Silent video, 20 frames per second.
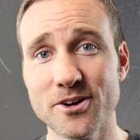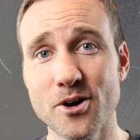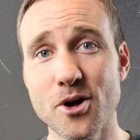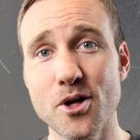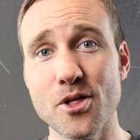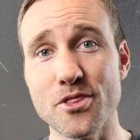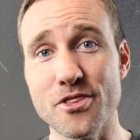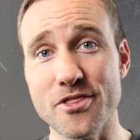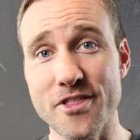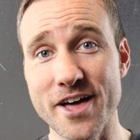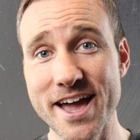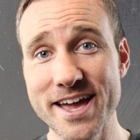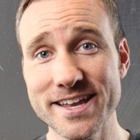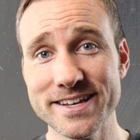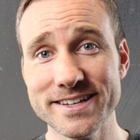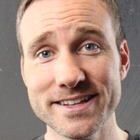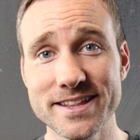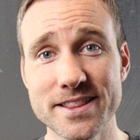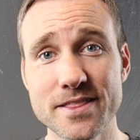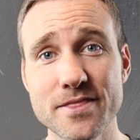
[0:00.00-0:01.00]
call
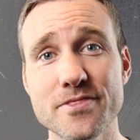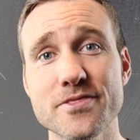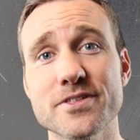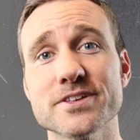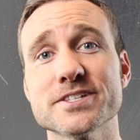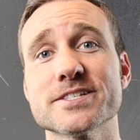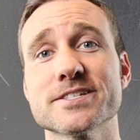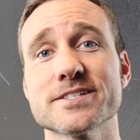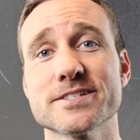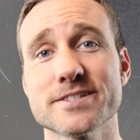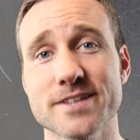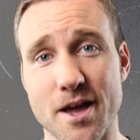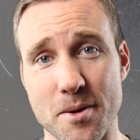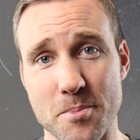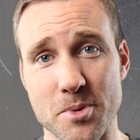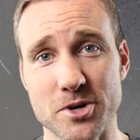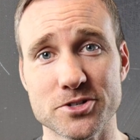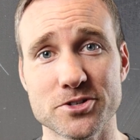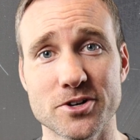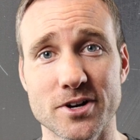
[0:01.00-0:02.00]
that the
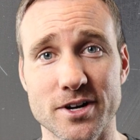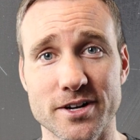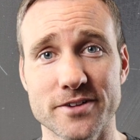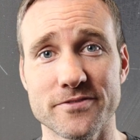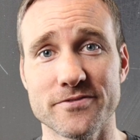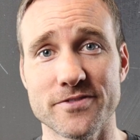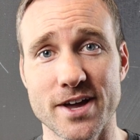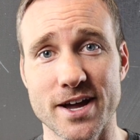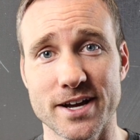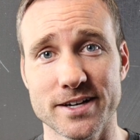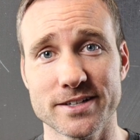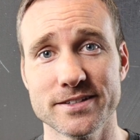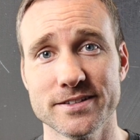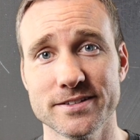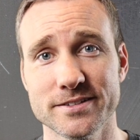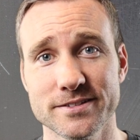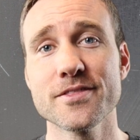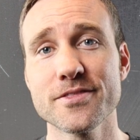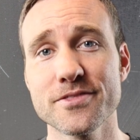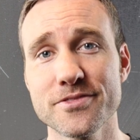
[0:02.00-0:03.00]
Cybertruck effect.
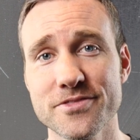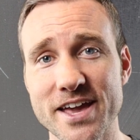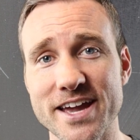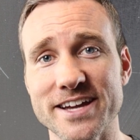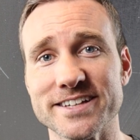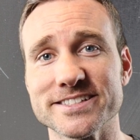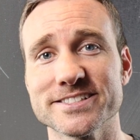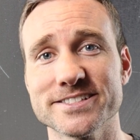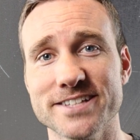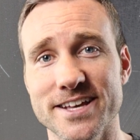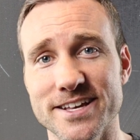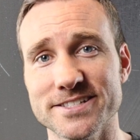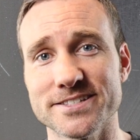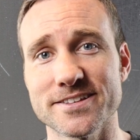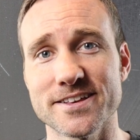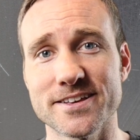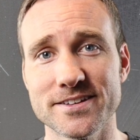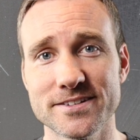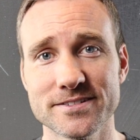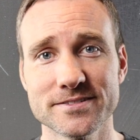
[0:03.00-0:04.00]
Thanks,
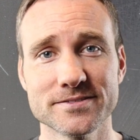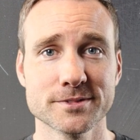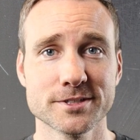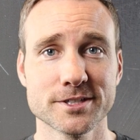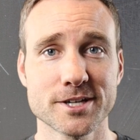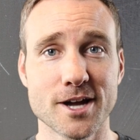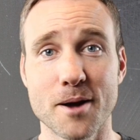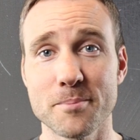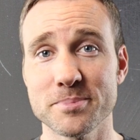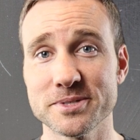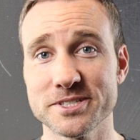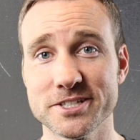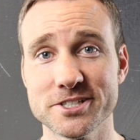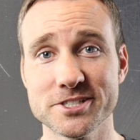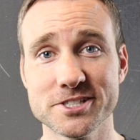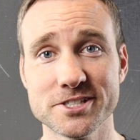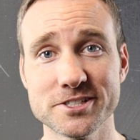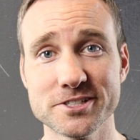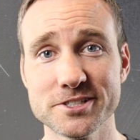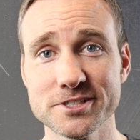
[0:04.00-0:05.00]
Tesla.
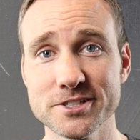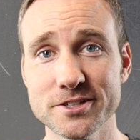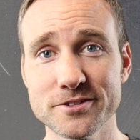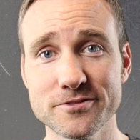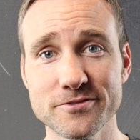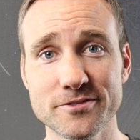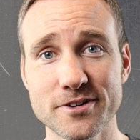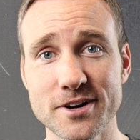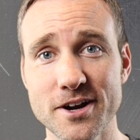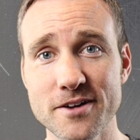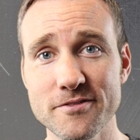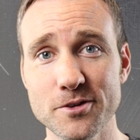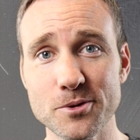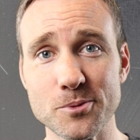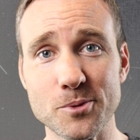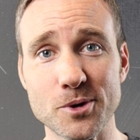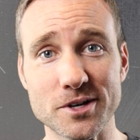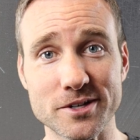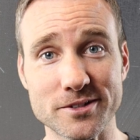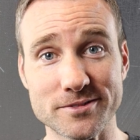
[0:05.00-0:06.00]
Competition is good for
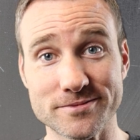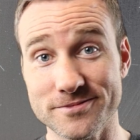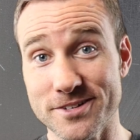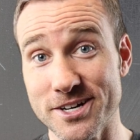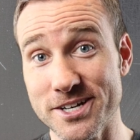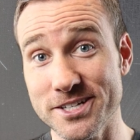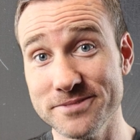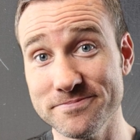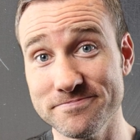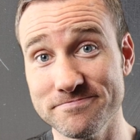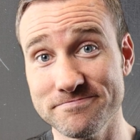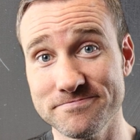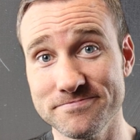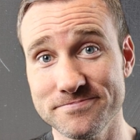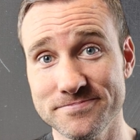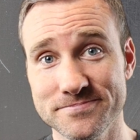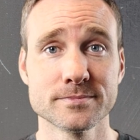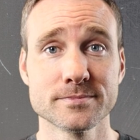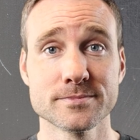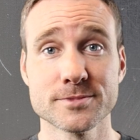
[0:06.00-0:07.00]
everyone, right?
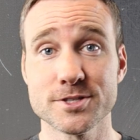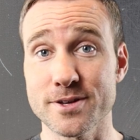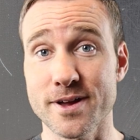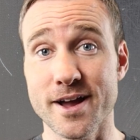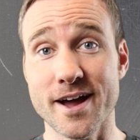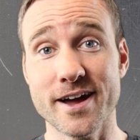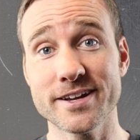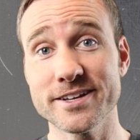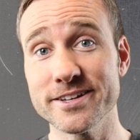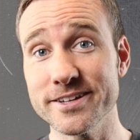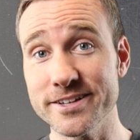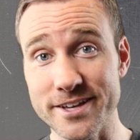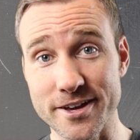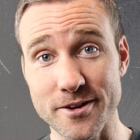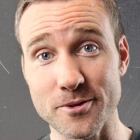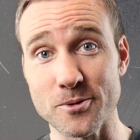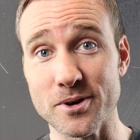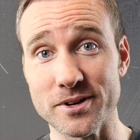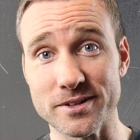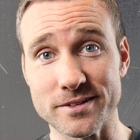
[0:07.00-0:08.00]
So how do you
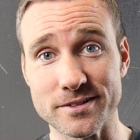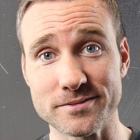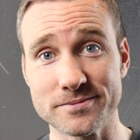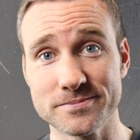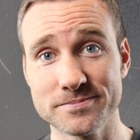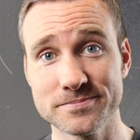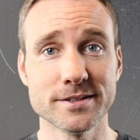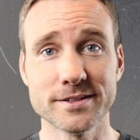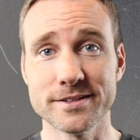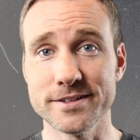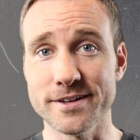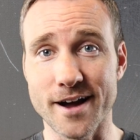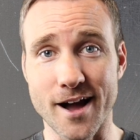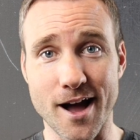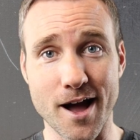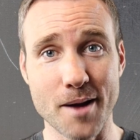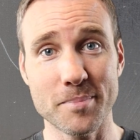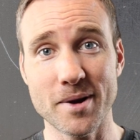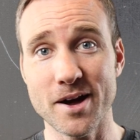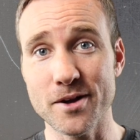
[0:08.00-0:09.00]
get one? You
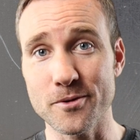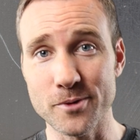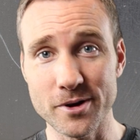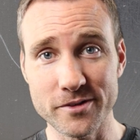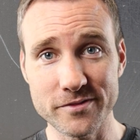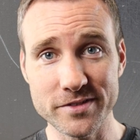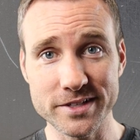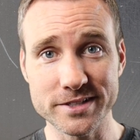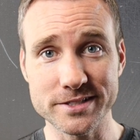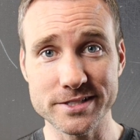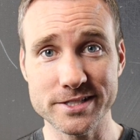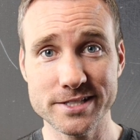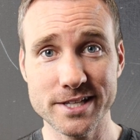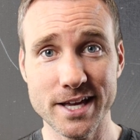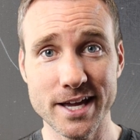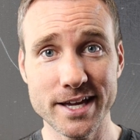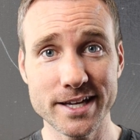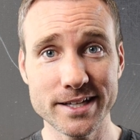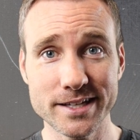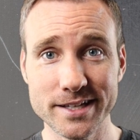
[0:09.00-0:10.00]
hop on Rivian's
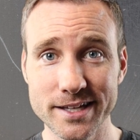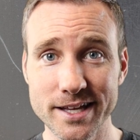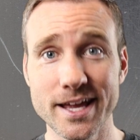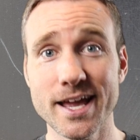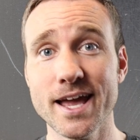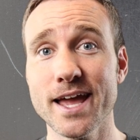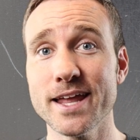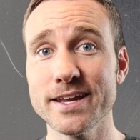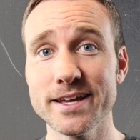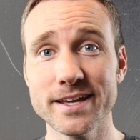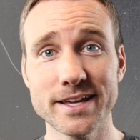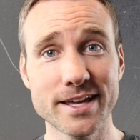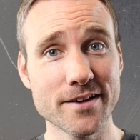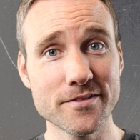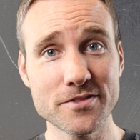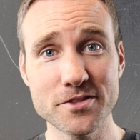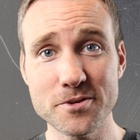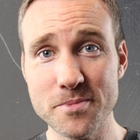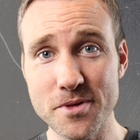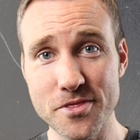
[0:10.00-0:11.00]
site and you
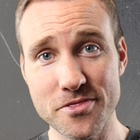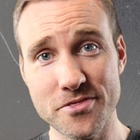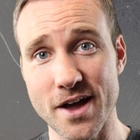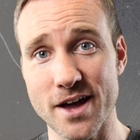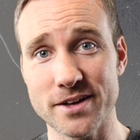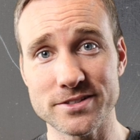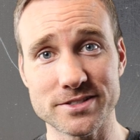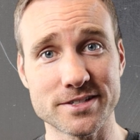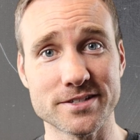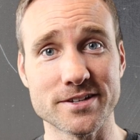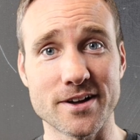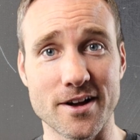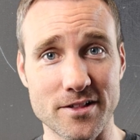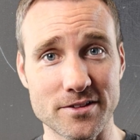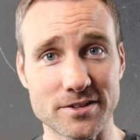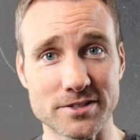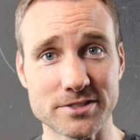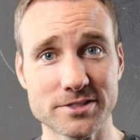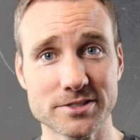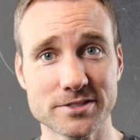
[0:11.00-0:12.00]
give them
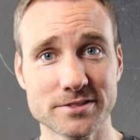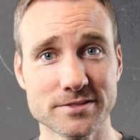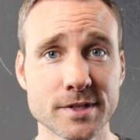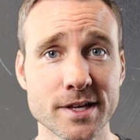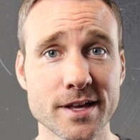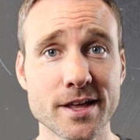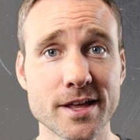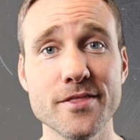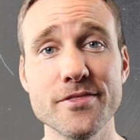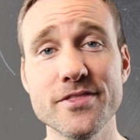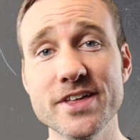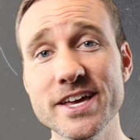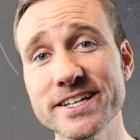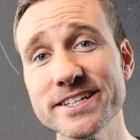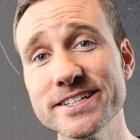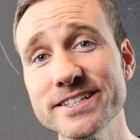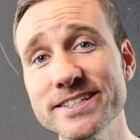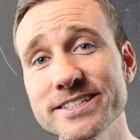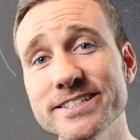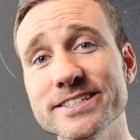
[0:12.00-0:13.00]
$1,000.
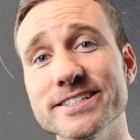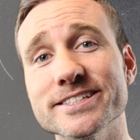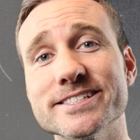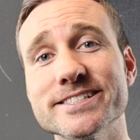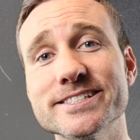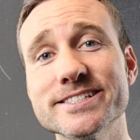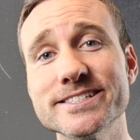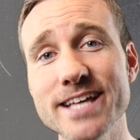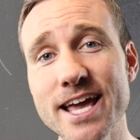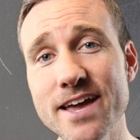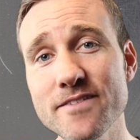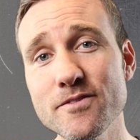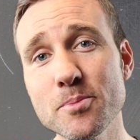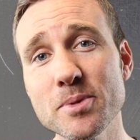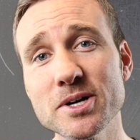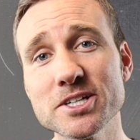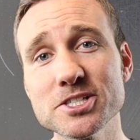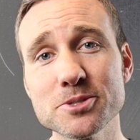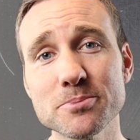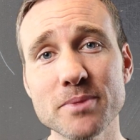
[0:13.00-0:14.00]
Then you save a
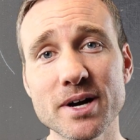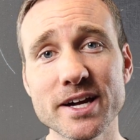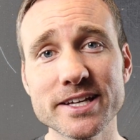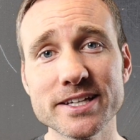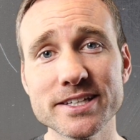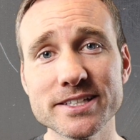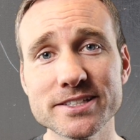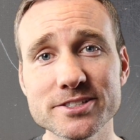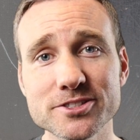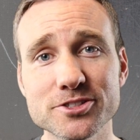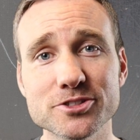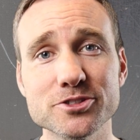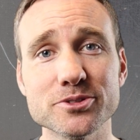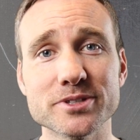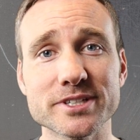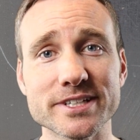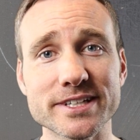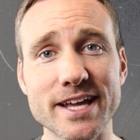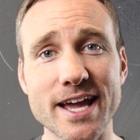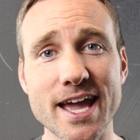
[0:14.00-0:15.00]
bunch of money so you
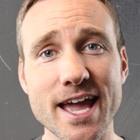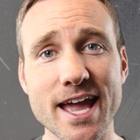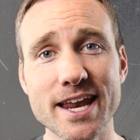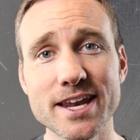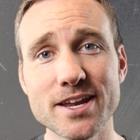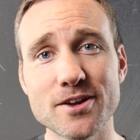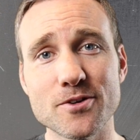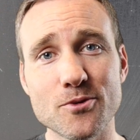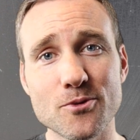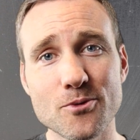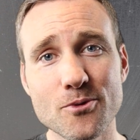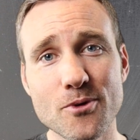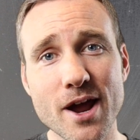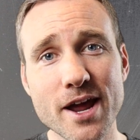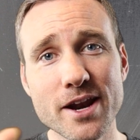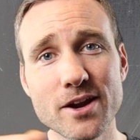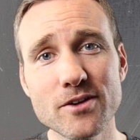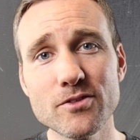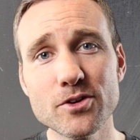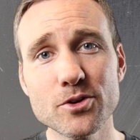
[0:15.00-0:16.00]
can hand it
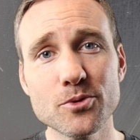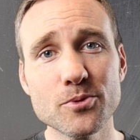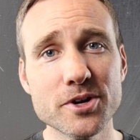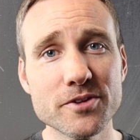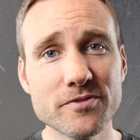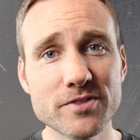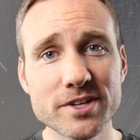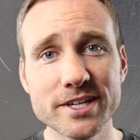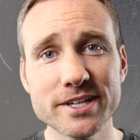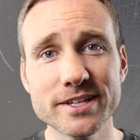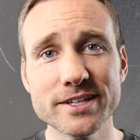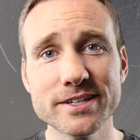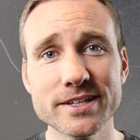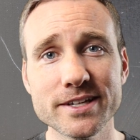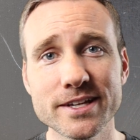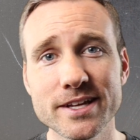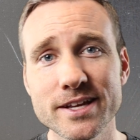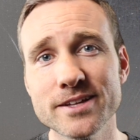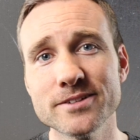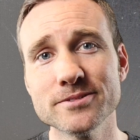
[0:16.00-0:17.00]
right over to Rivian
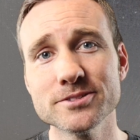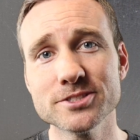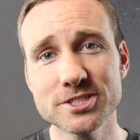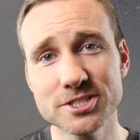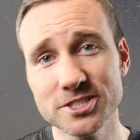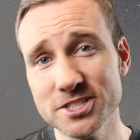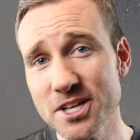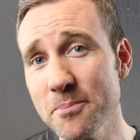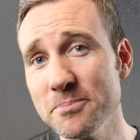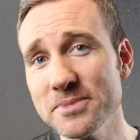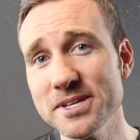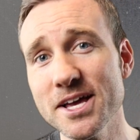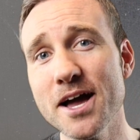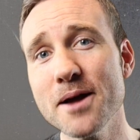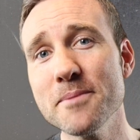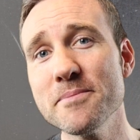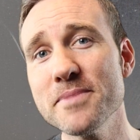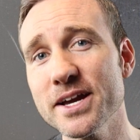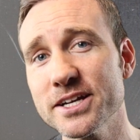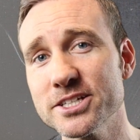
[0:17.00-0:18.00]

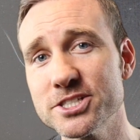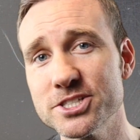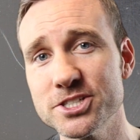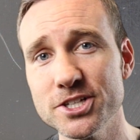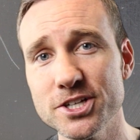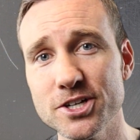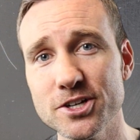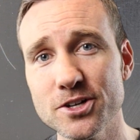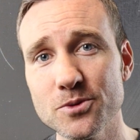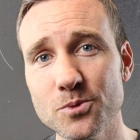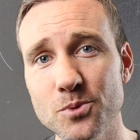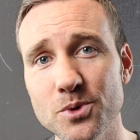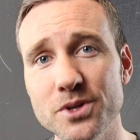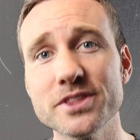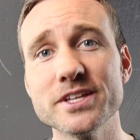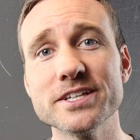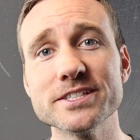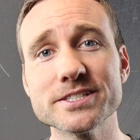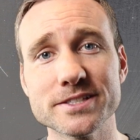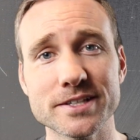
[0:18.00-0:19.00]
sometime next year
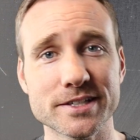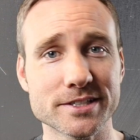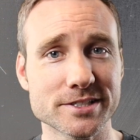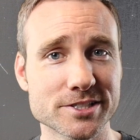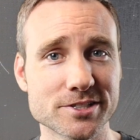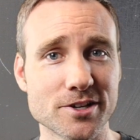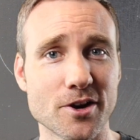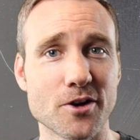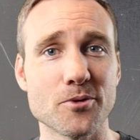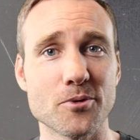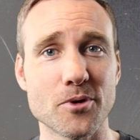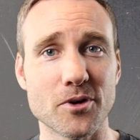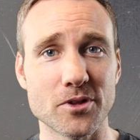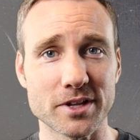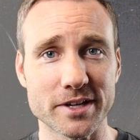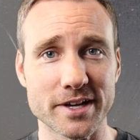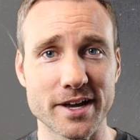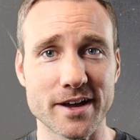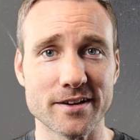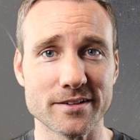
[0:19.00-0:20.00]
when these things start
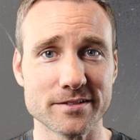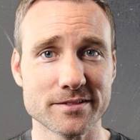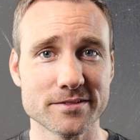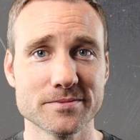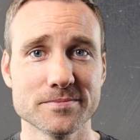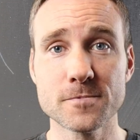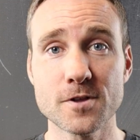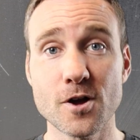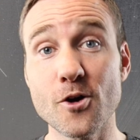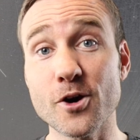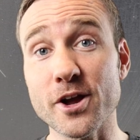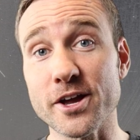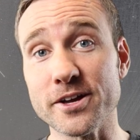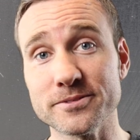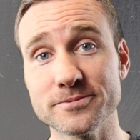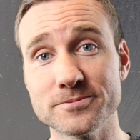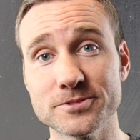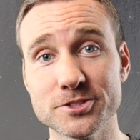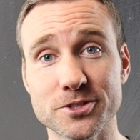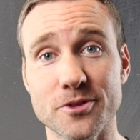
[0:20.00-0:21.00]
rolling out. Okay,
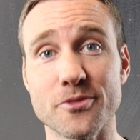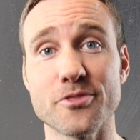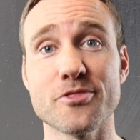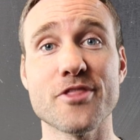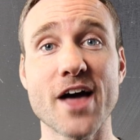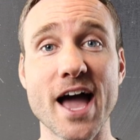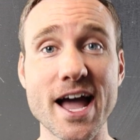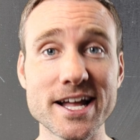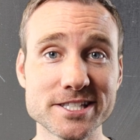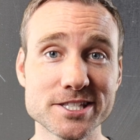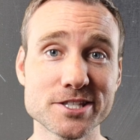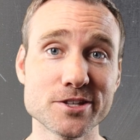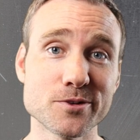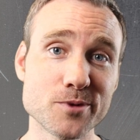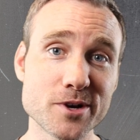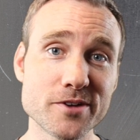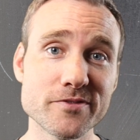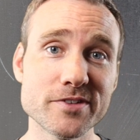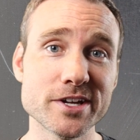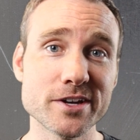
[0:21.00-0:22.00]
so that's the
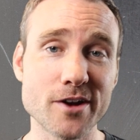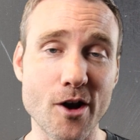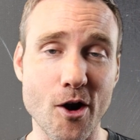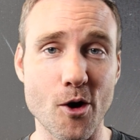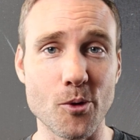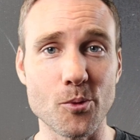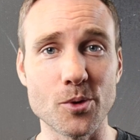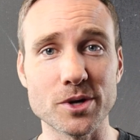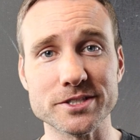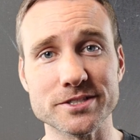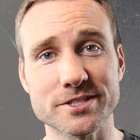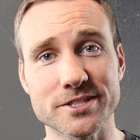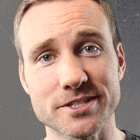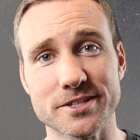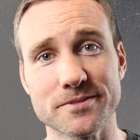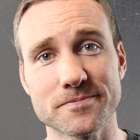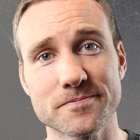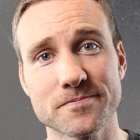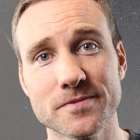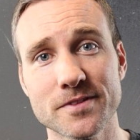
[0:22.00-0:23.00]
Rivian
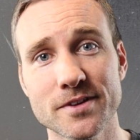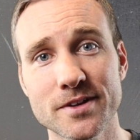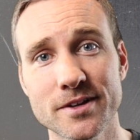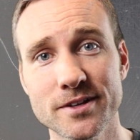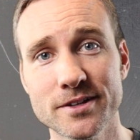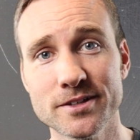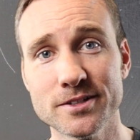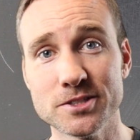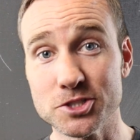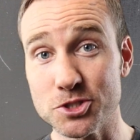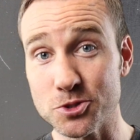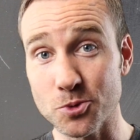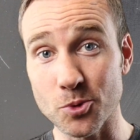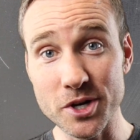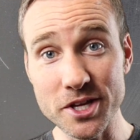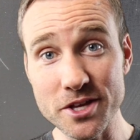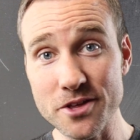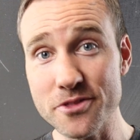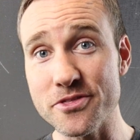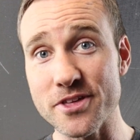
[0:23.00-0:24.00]
R1T. So
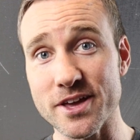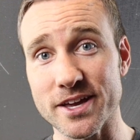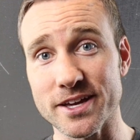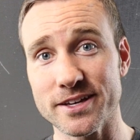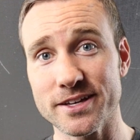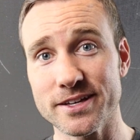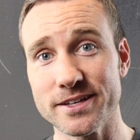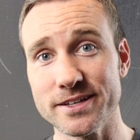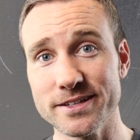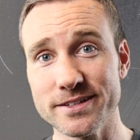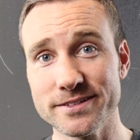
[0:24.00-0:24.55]
what do you think?